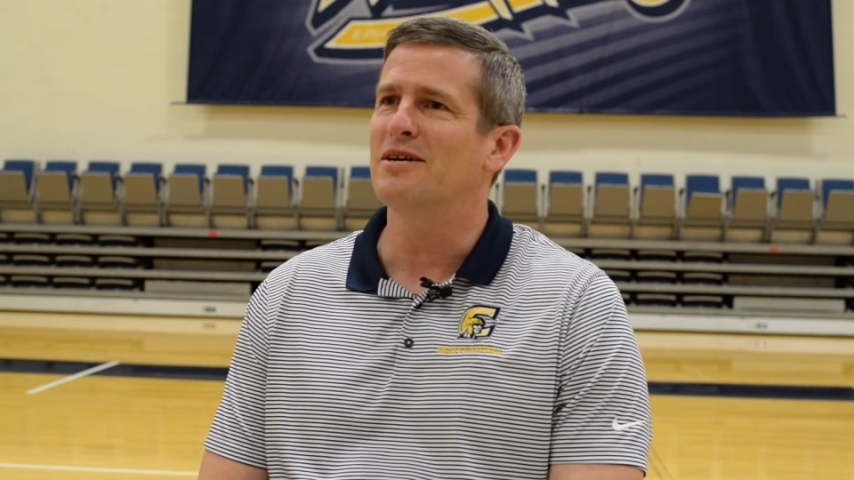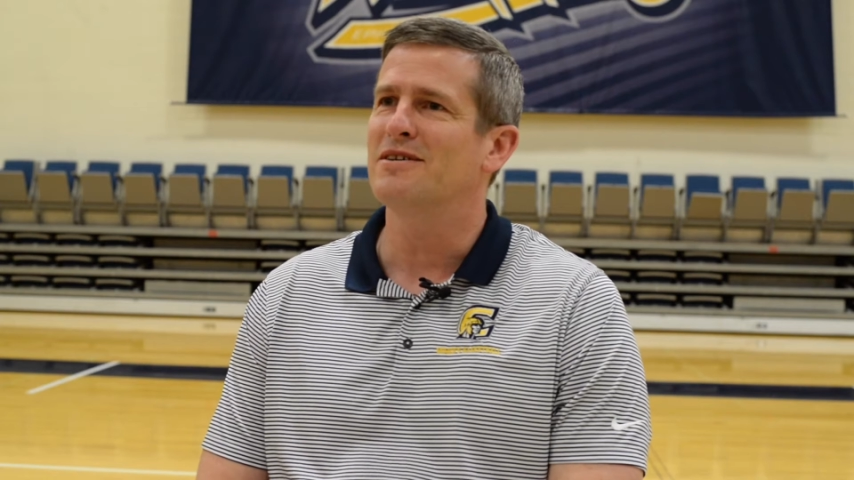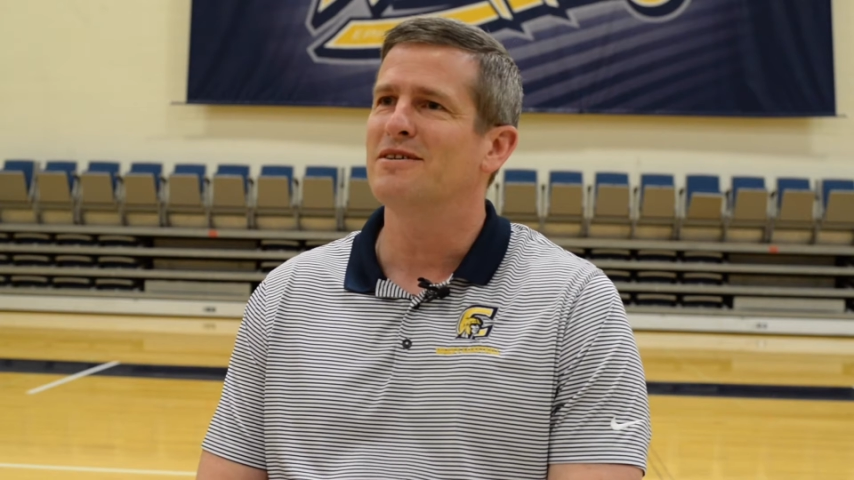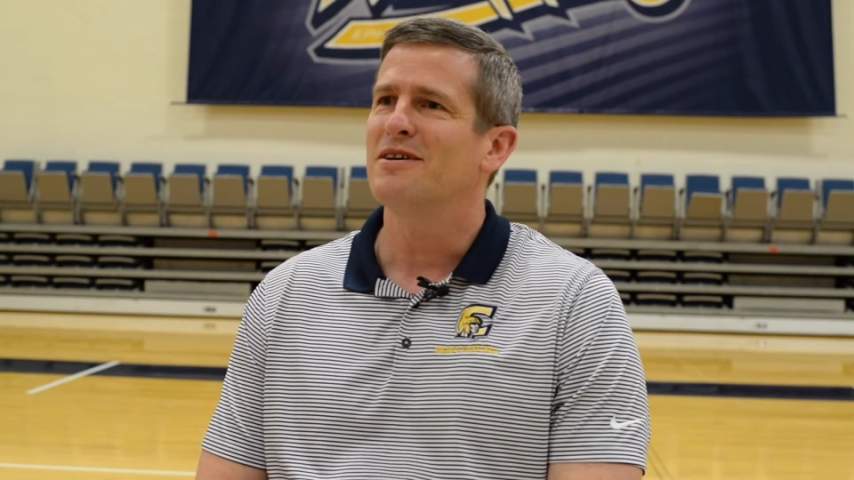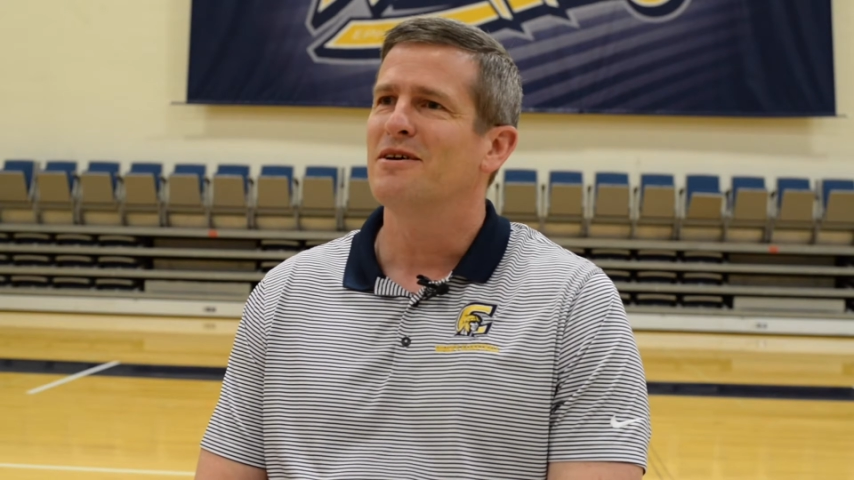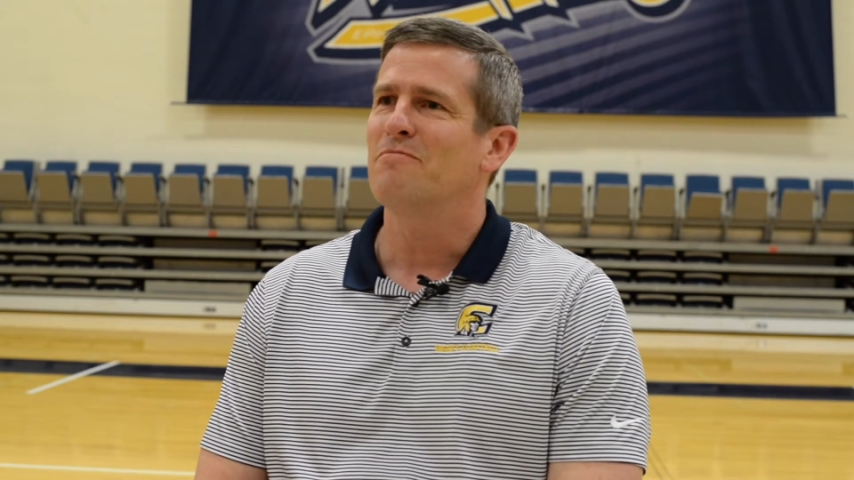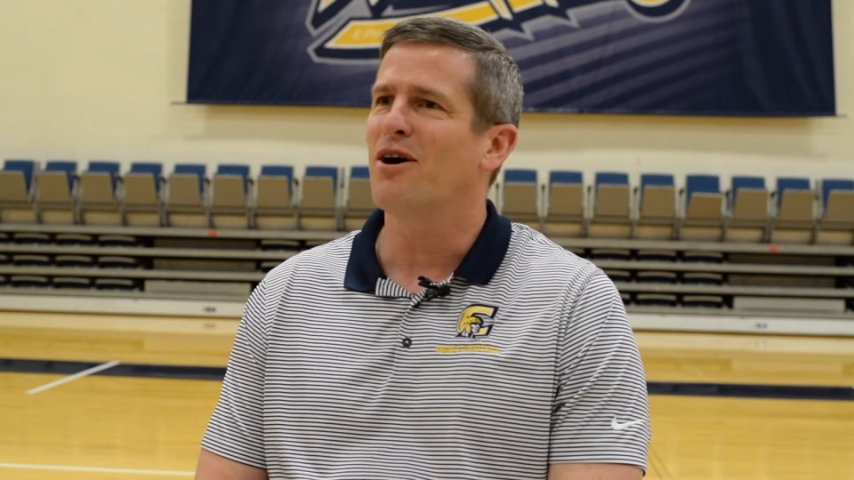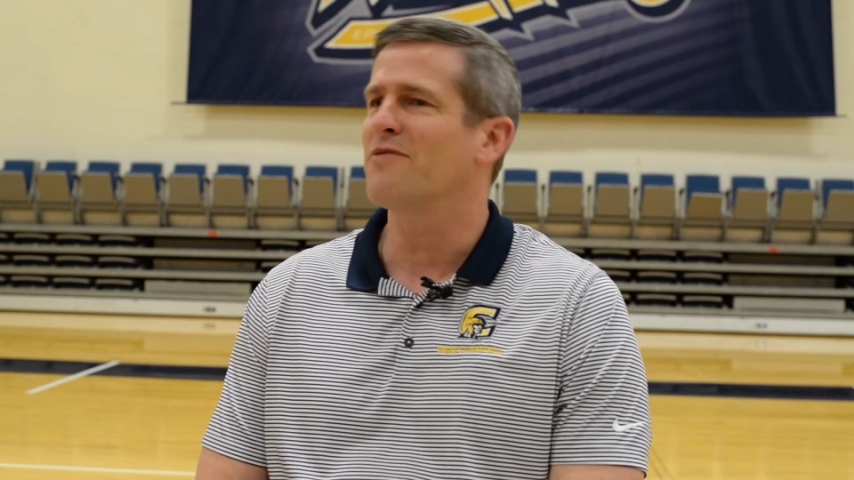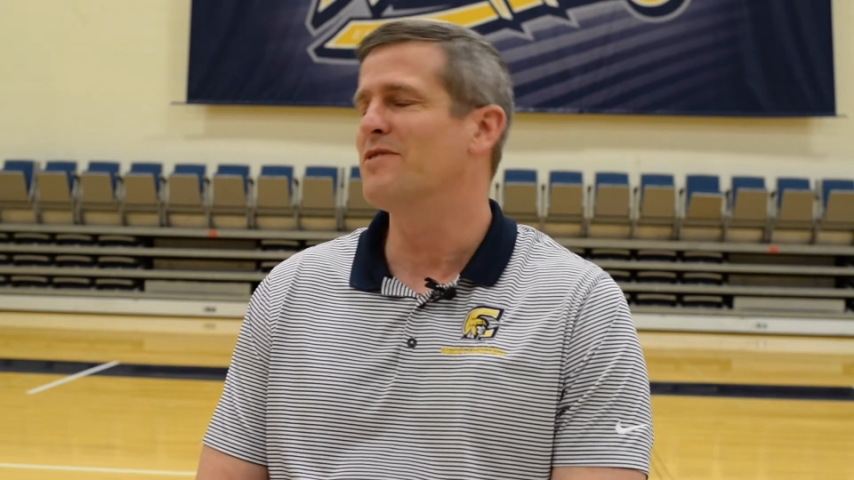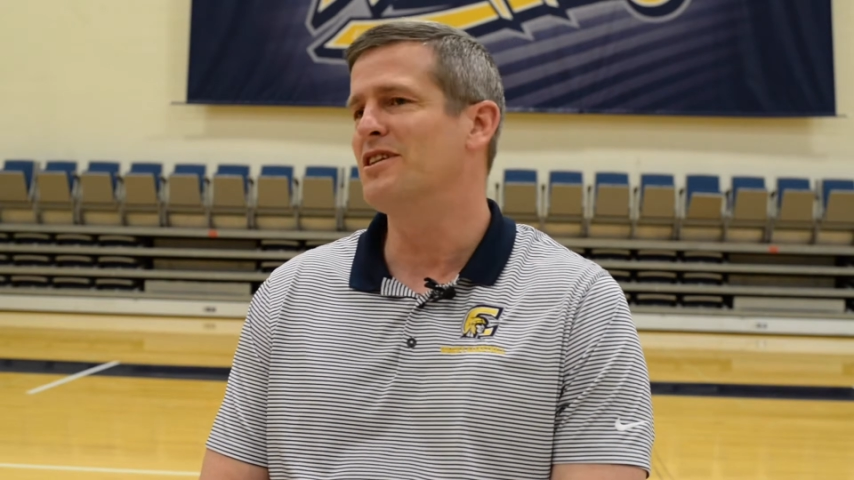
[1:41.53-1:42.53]
a
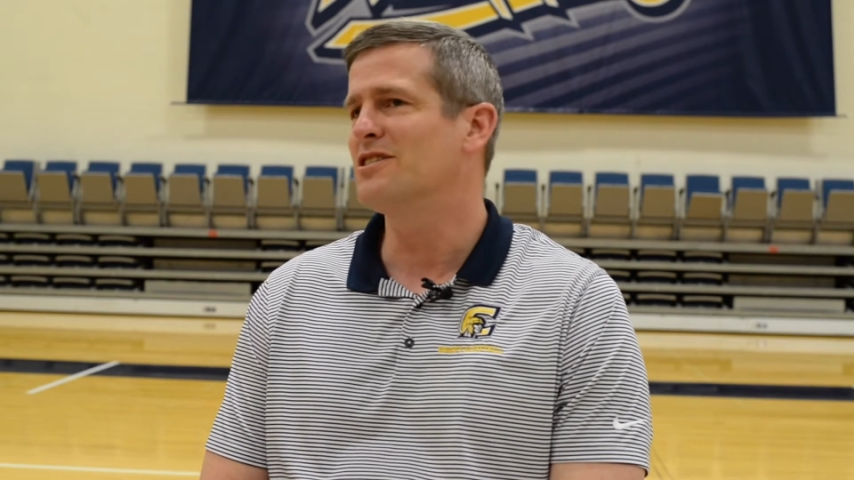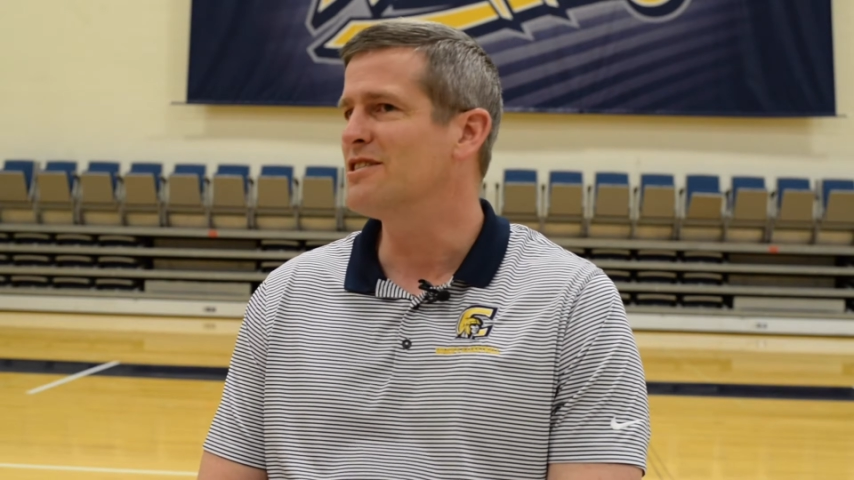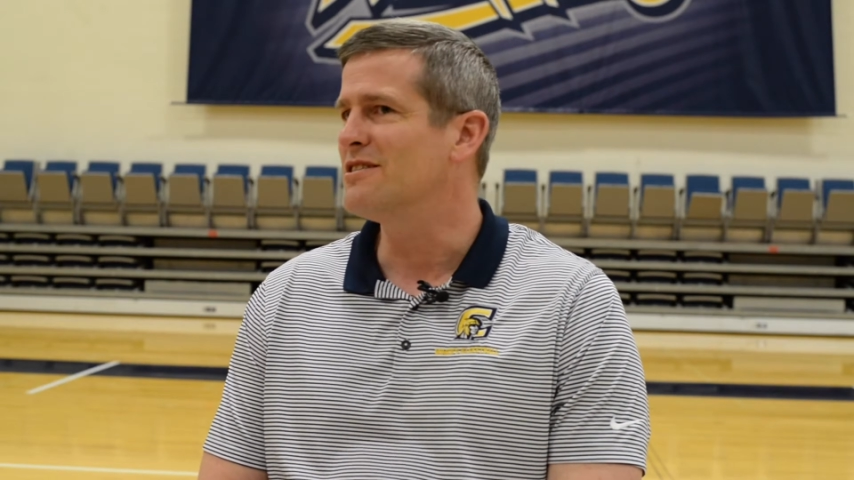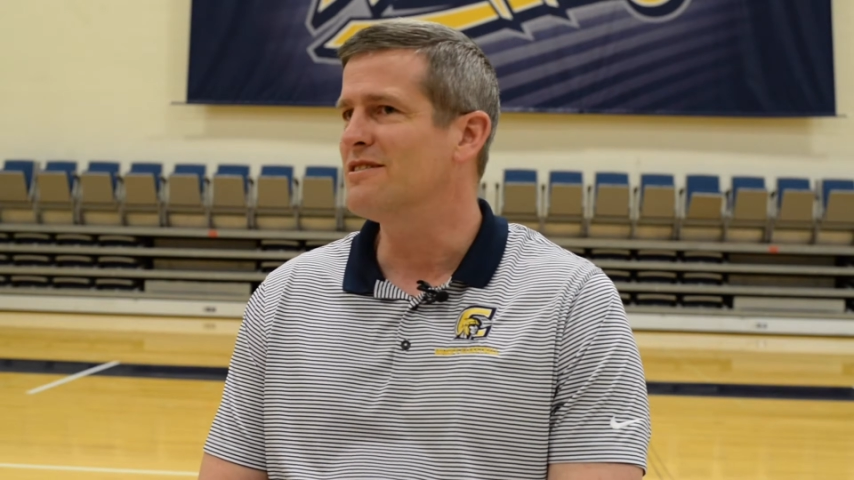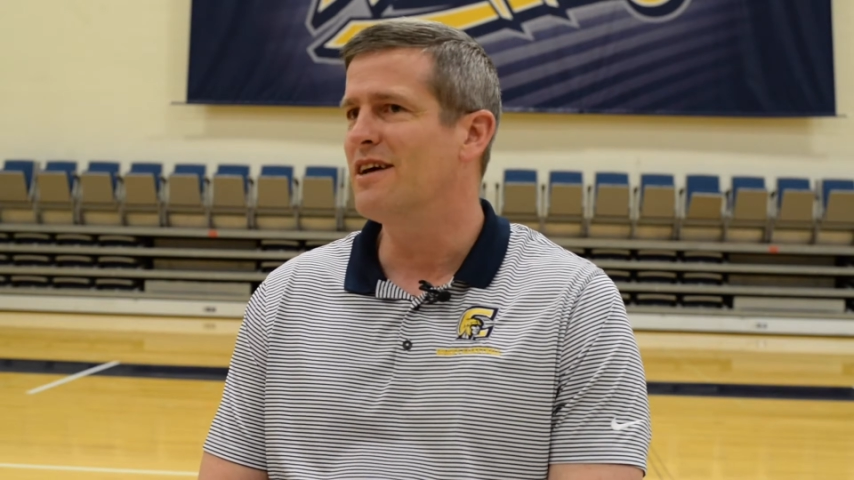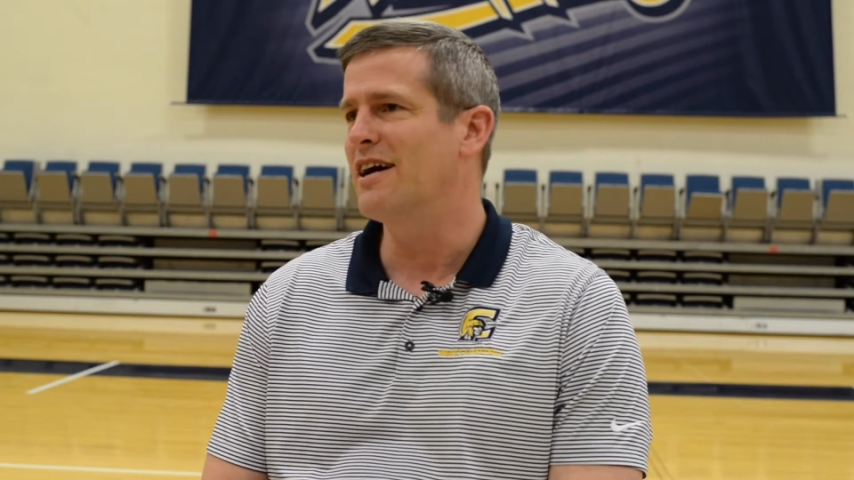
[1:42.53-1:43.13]
part of a, different,